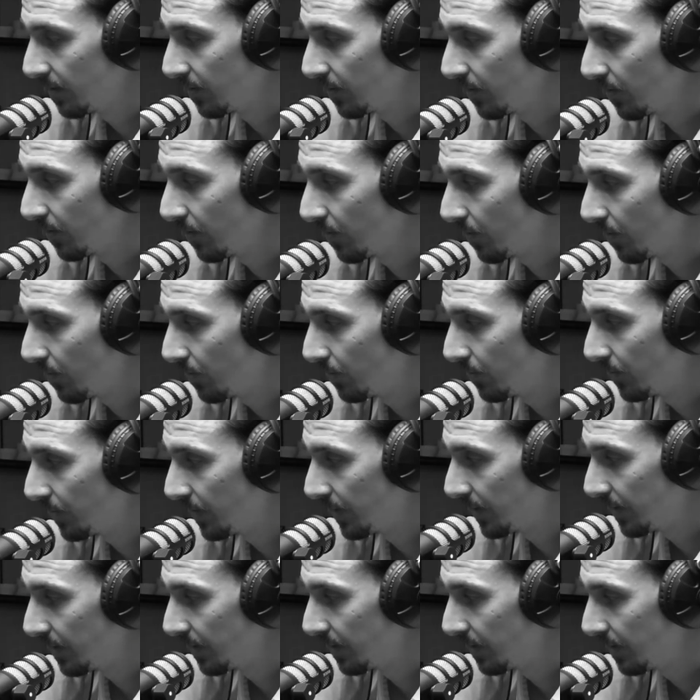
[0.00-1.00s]
your
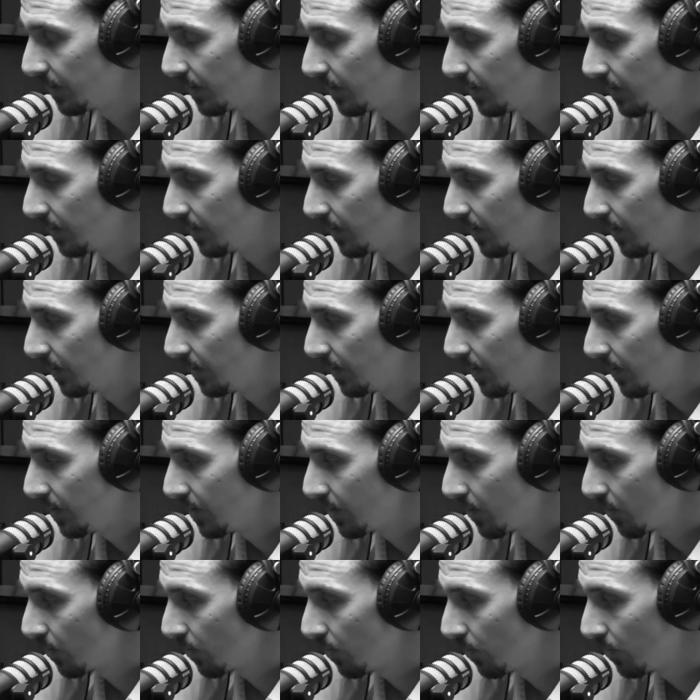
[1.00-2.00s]

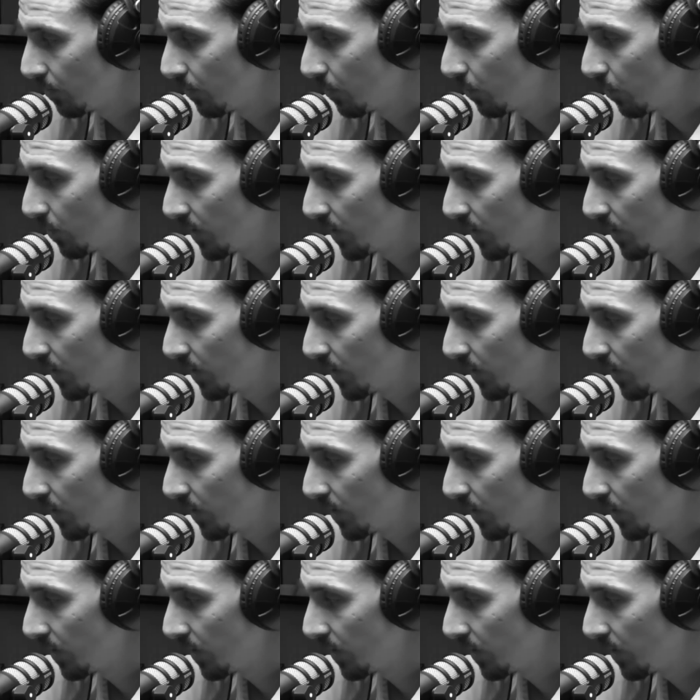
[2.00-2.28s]
own